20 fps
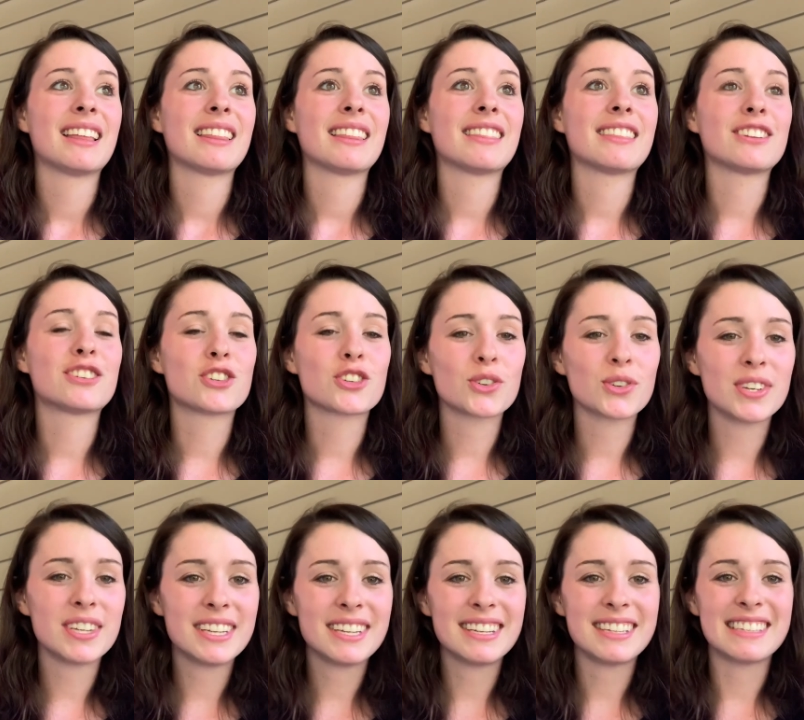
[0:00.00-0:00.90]
the
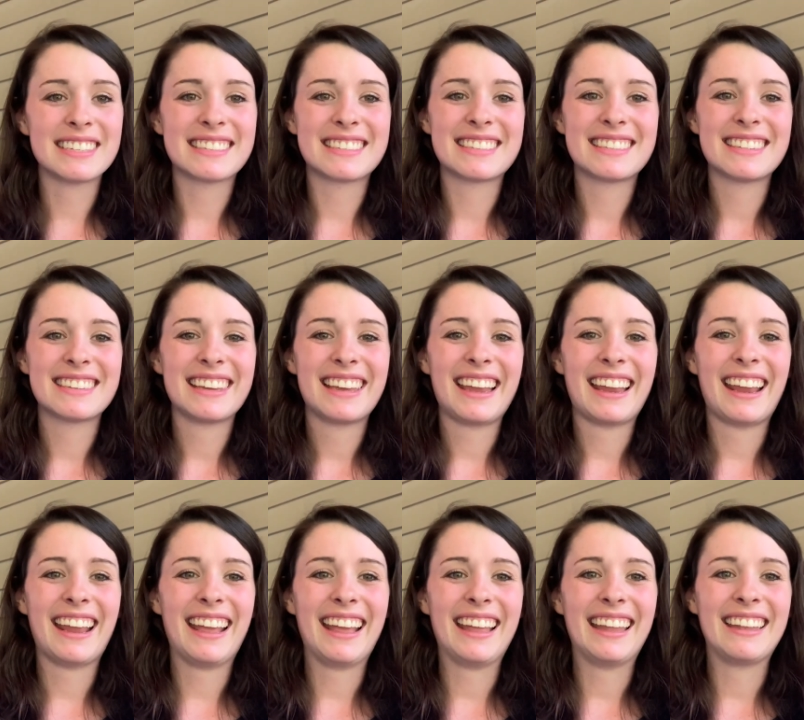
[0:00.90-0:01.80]
trees
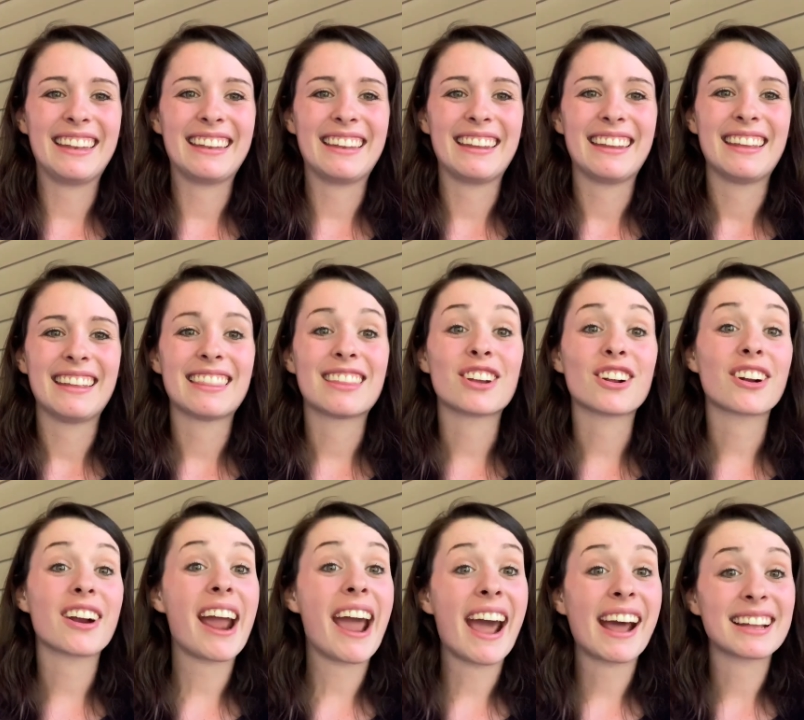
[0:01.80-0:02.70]
and the
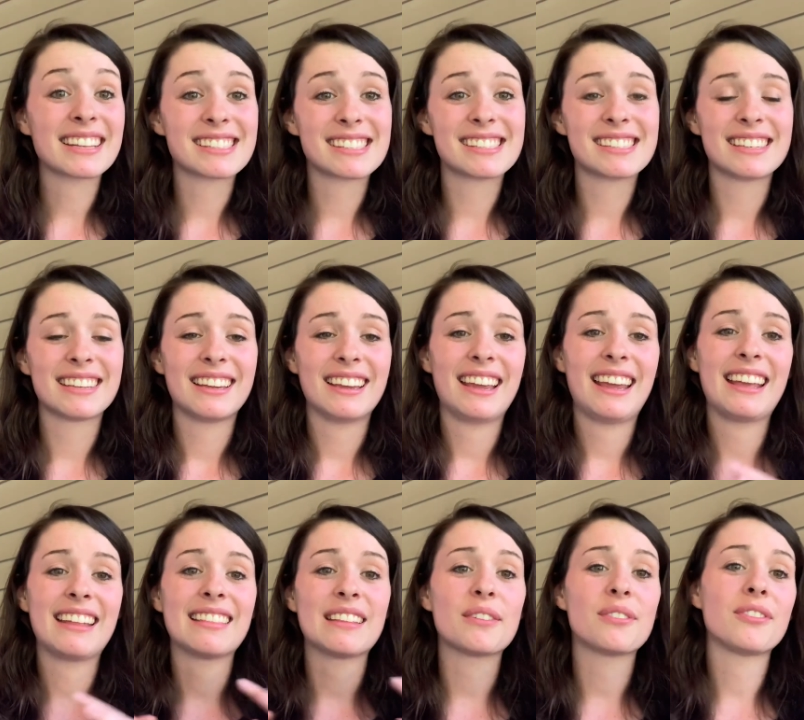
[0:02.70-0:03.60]
grass
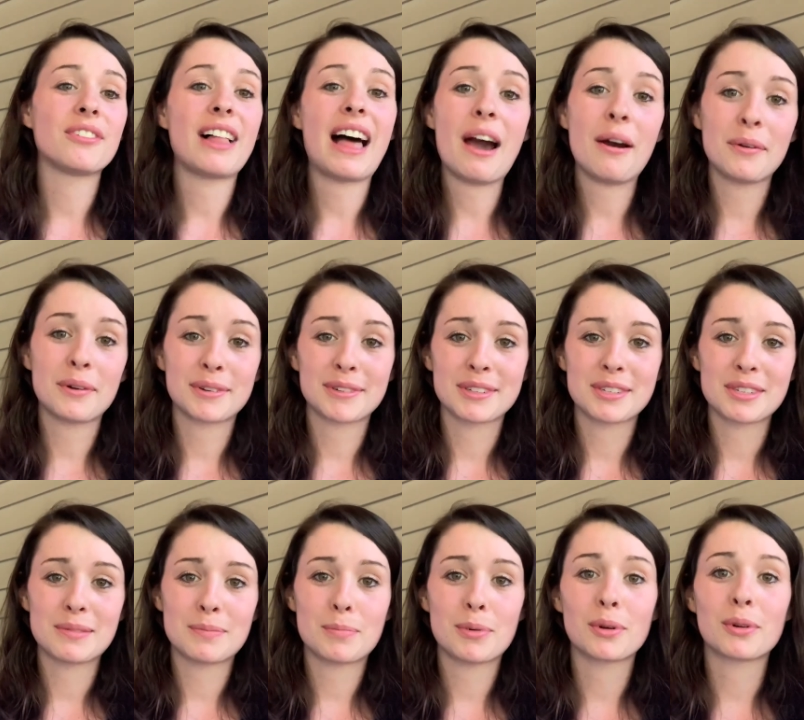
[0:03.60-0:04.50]
and the
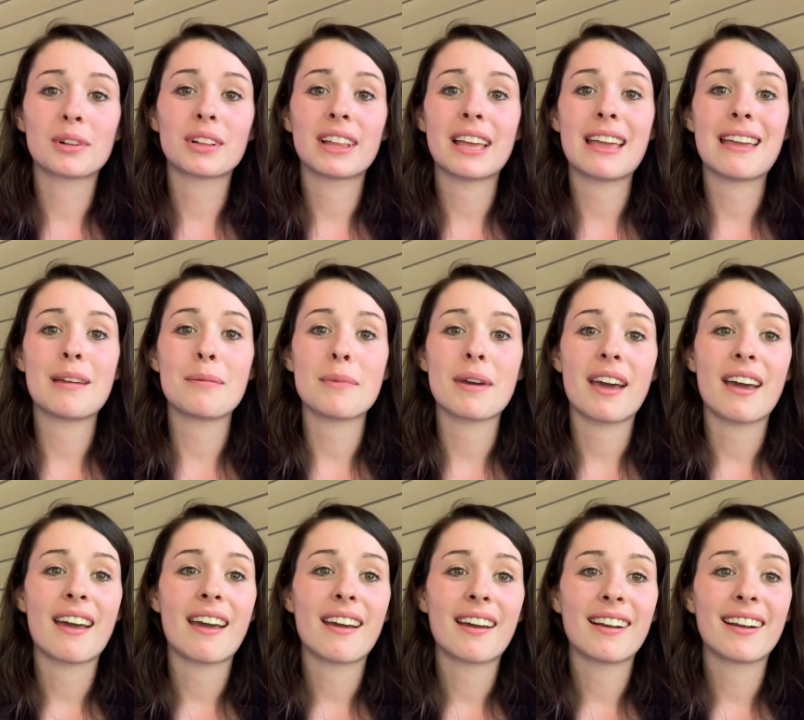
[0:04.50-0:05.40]
flowers proclaim
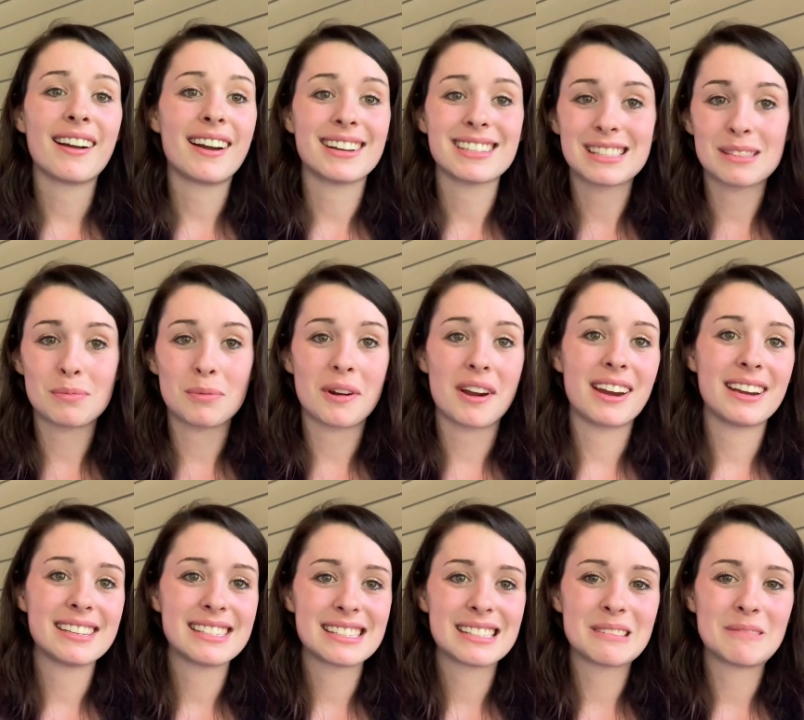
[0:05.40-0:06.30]
God's praise.
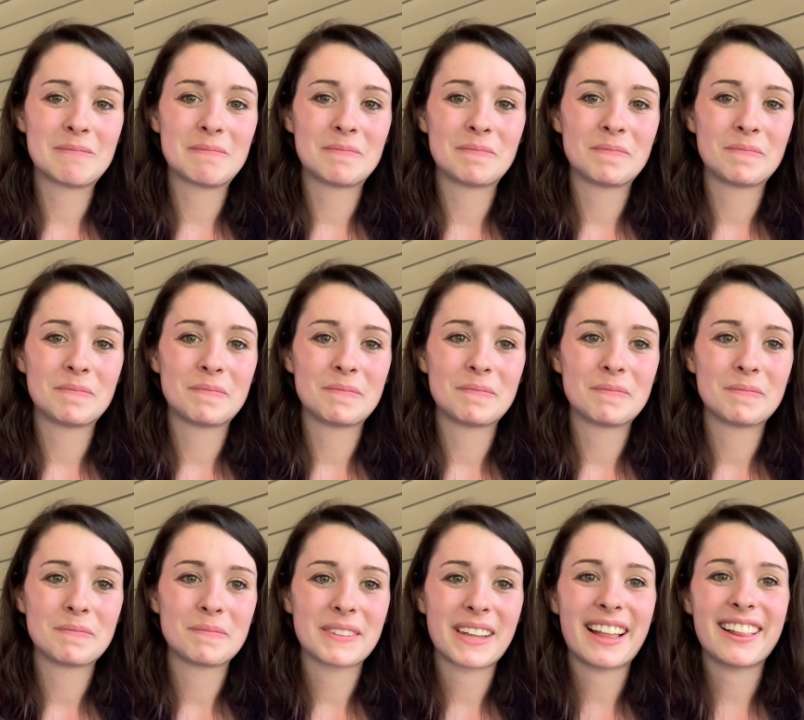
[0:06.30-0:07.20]

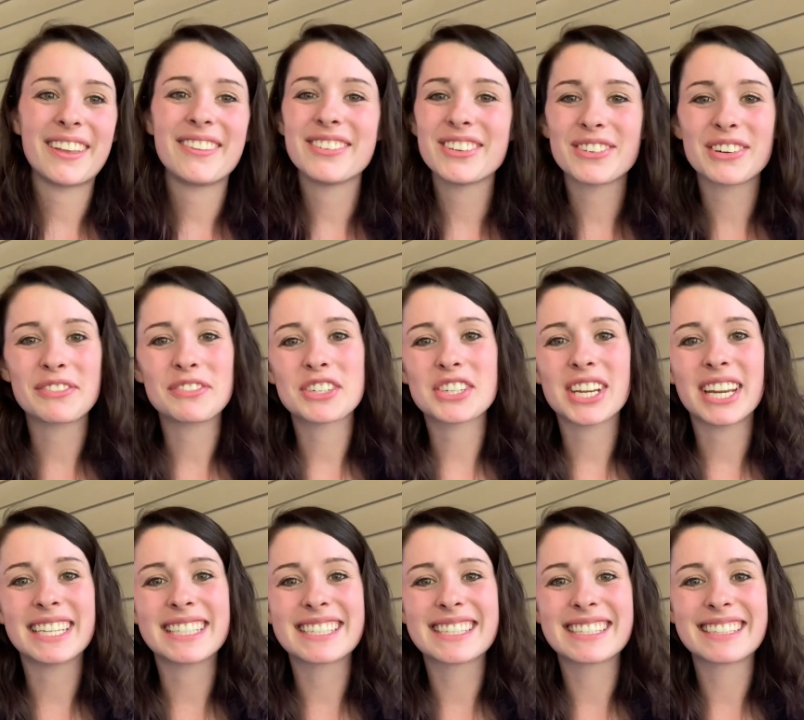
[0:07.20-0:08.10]
I love you,
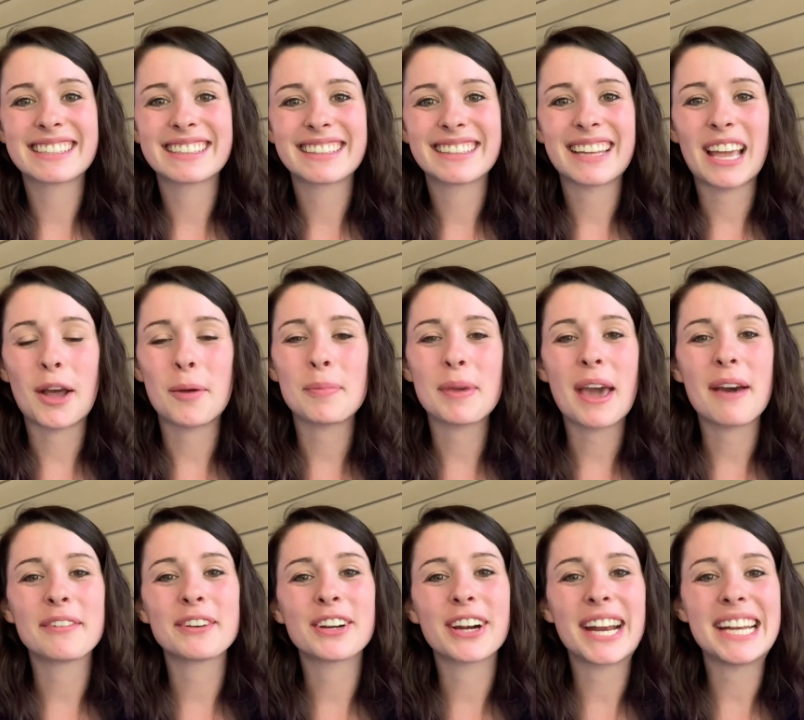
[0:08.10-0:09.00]
Riverchase. I hope you have
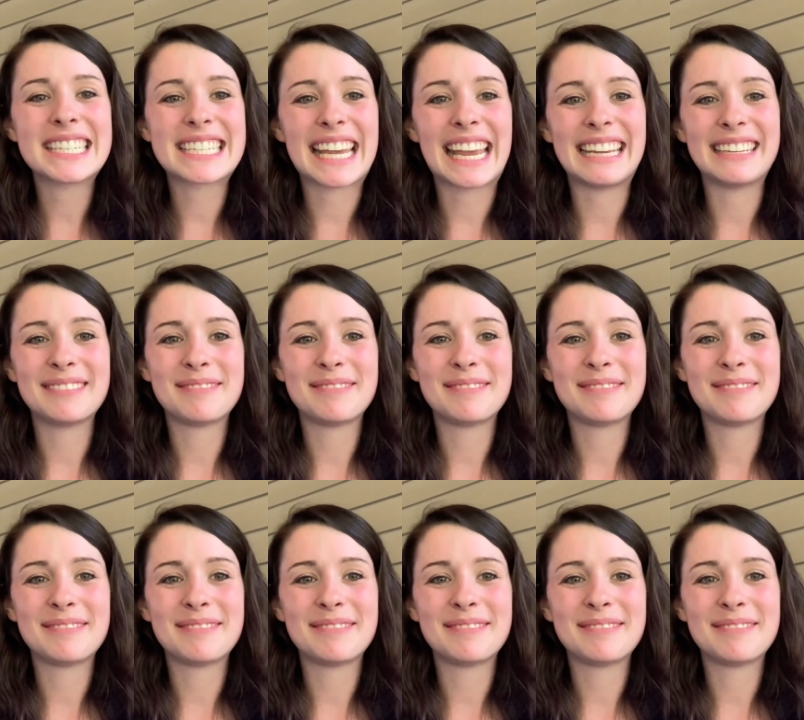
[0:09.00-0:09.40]
a great day.